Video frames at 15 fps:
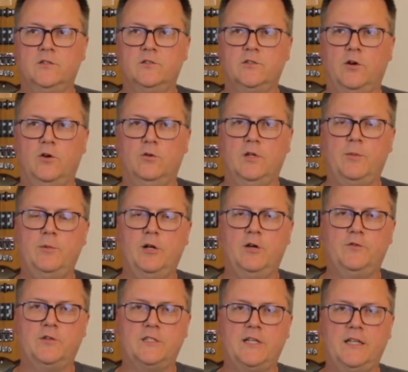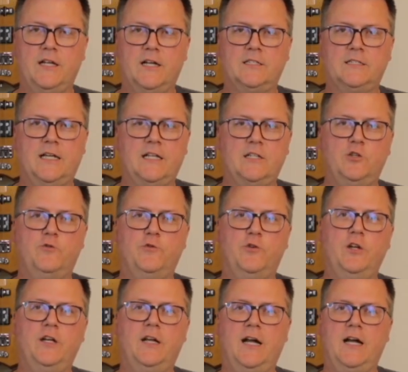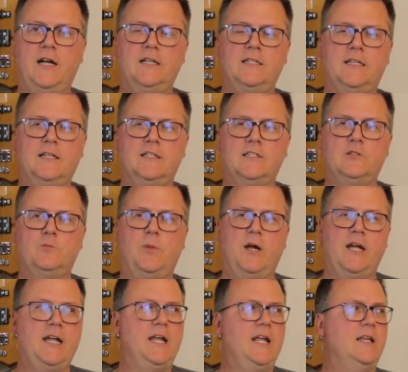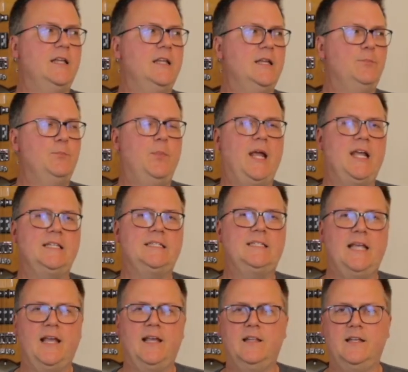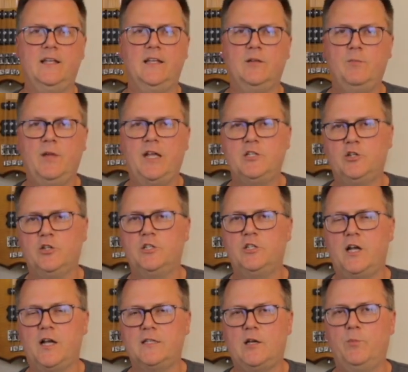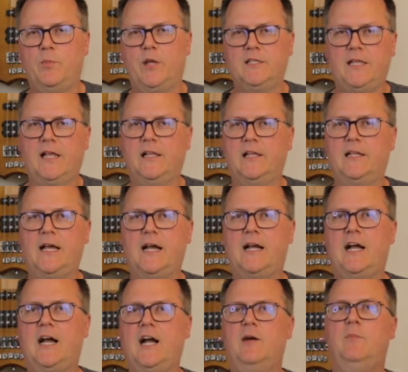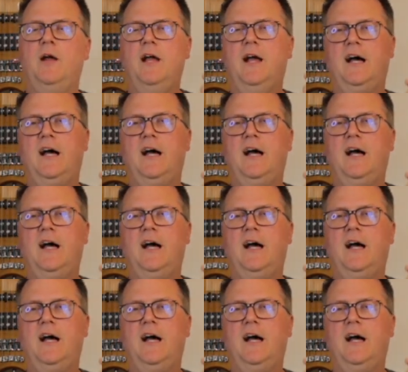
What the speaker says: So let me know if there's anything else I can do for you guys. Again, this is Mike at Bass Alien. Make sure to check us out, bassalien.com.